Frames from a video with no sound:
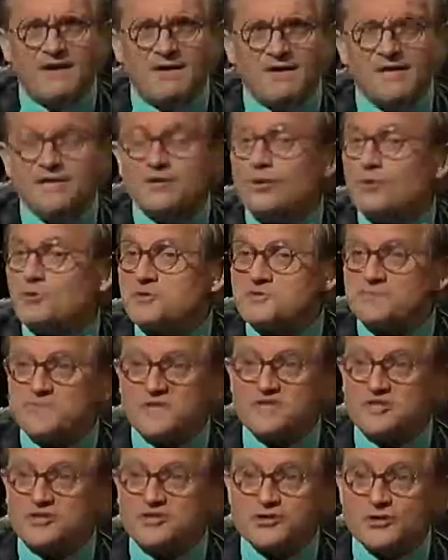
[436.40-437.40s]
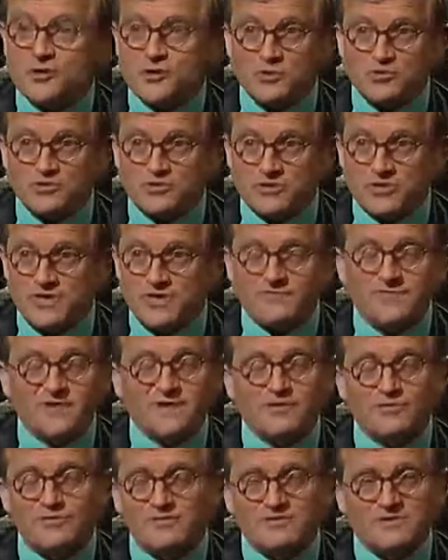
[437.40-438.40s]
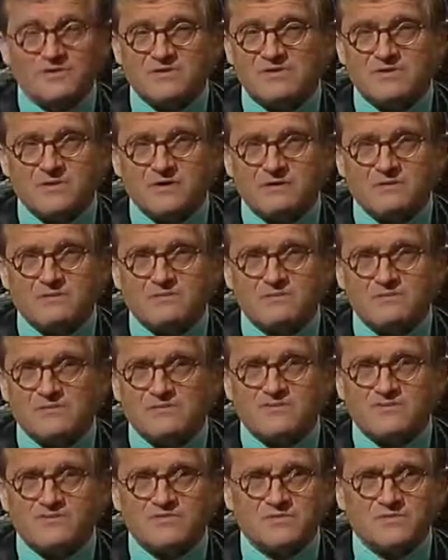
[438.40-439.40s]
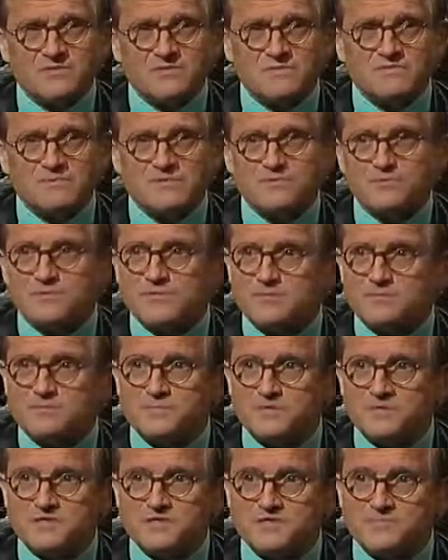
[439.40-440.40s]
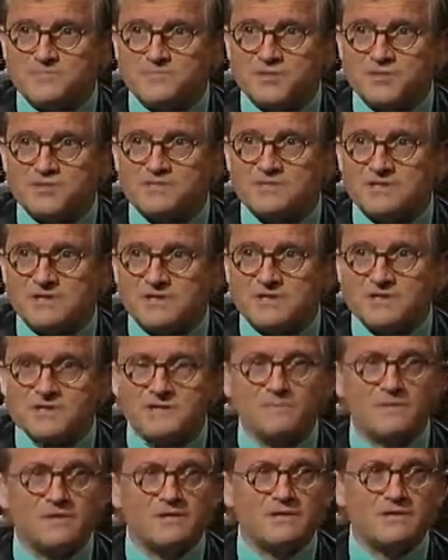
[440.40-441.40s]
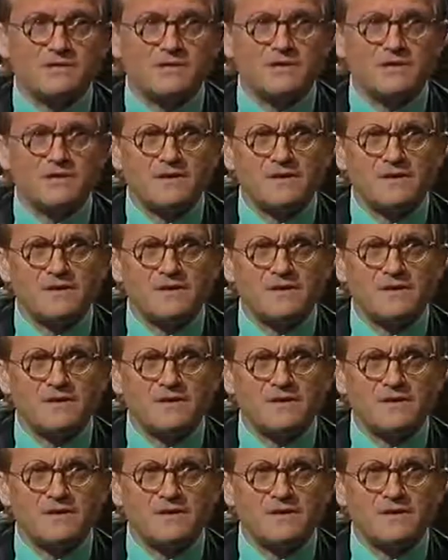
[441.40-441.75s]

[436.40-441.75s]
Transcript: He'd always been tone deaf. He couldn't tell the difference between a piece of music. I mean,